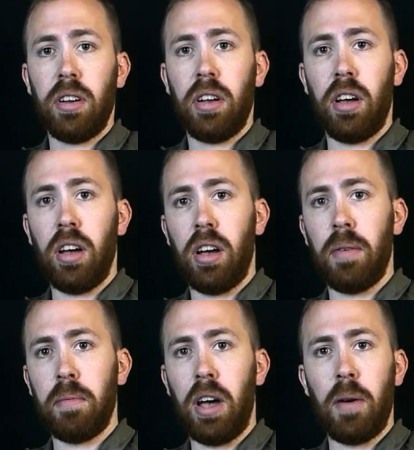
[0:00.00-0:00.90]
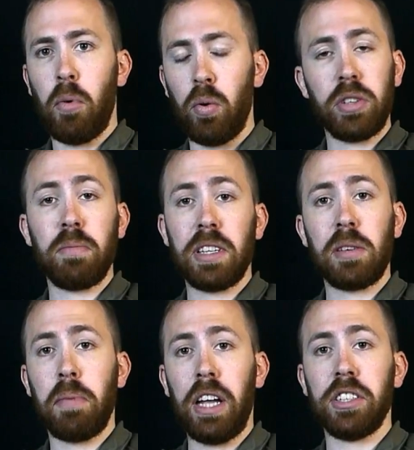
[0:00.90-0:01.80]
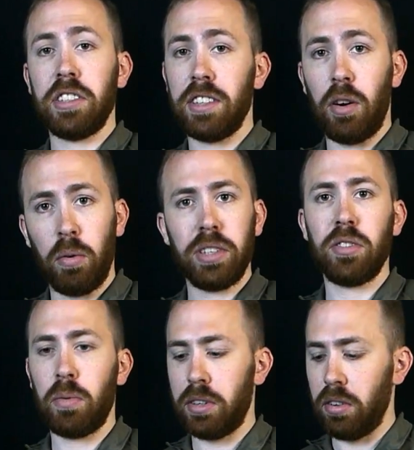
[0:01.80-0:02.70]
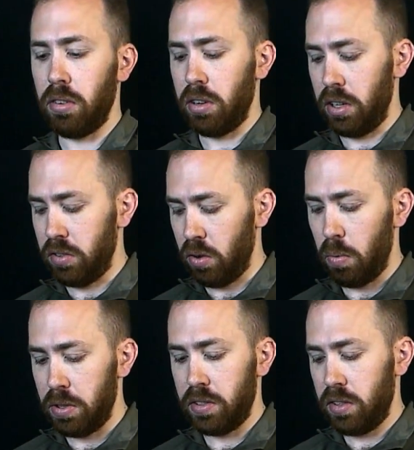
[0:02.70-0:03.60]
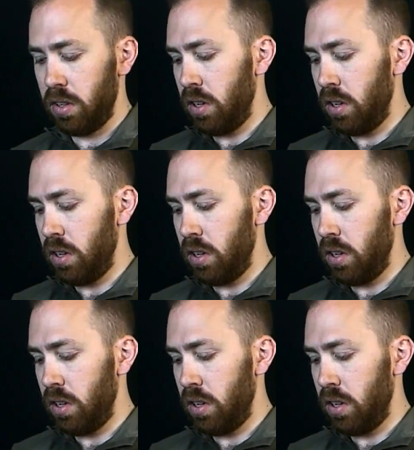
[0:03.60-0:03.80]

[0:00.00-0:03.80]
I'm always missing patches and I always know where to look. It's always